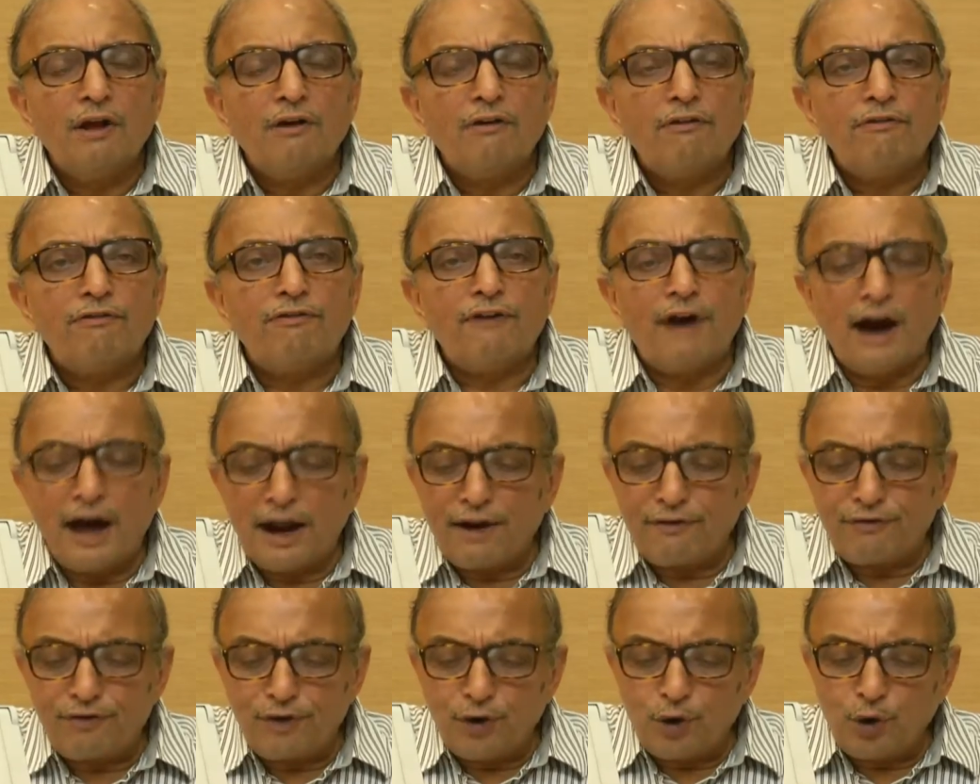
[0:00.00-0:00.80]

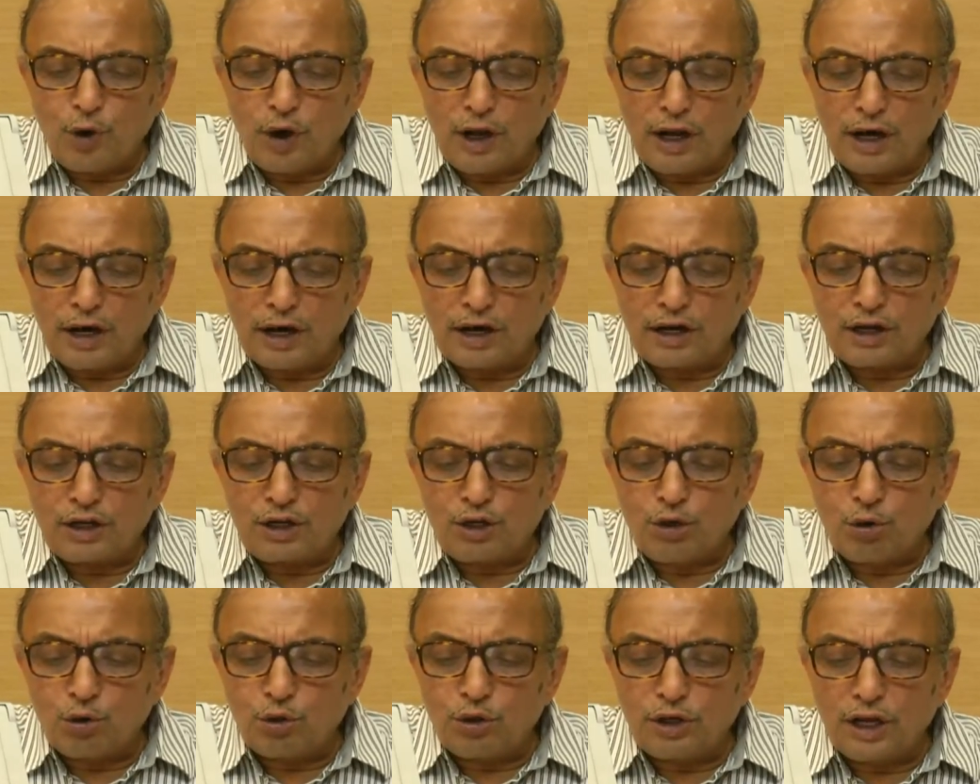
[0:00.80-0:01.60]
far fewer
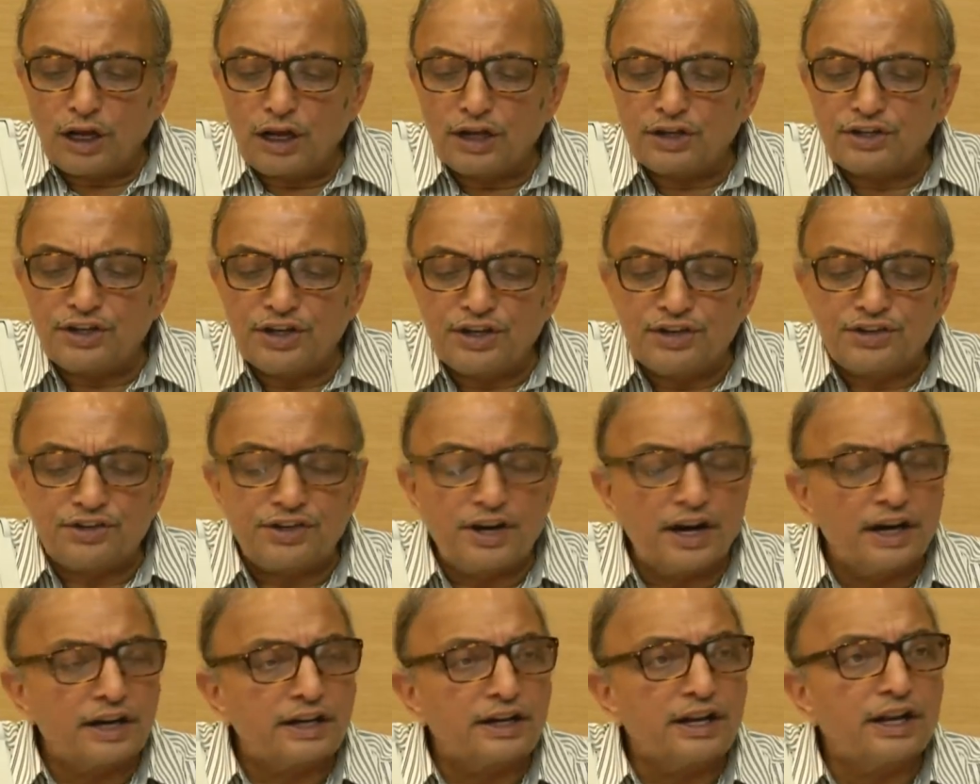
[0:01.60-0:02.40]
tutors,
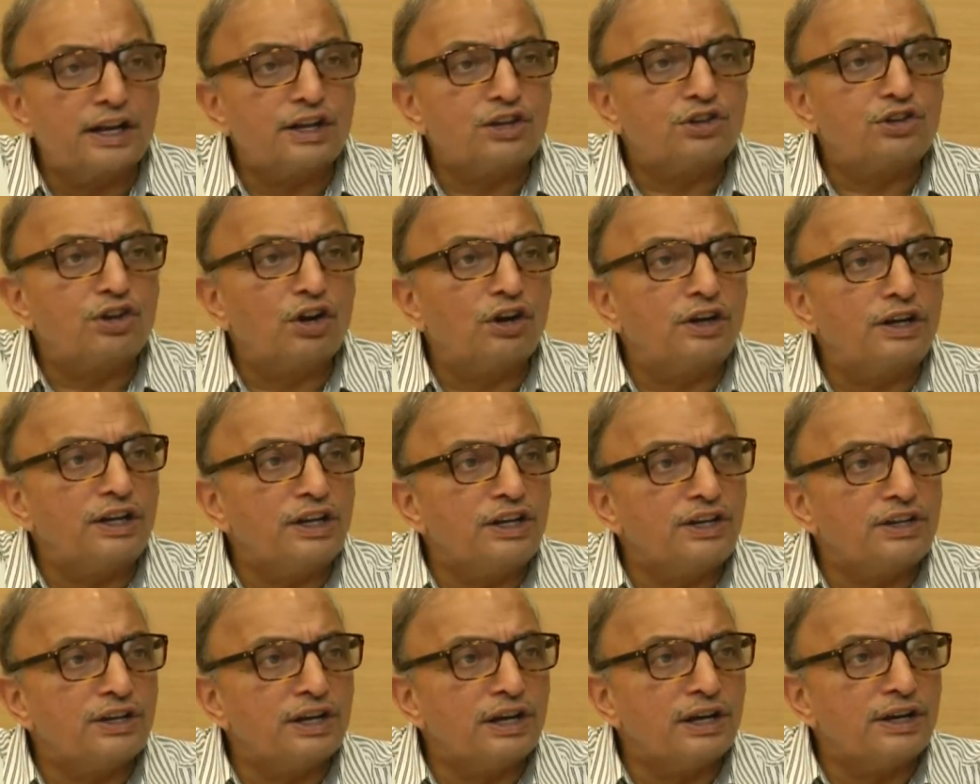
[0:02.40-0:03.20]
instructors, or
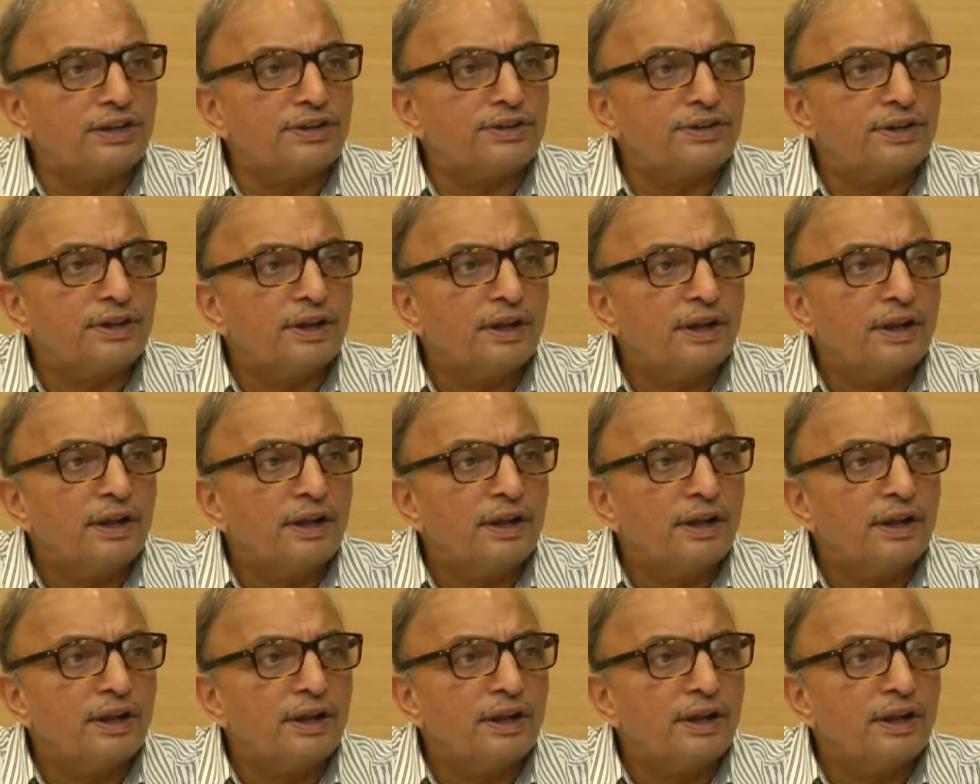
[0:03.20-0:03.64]
teachers,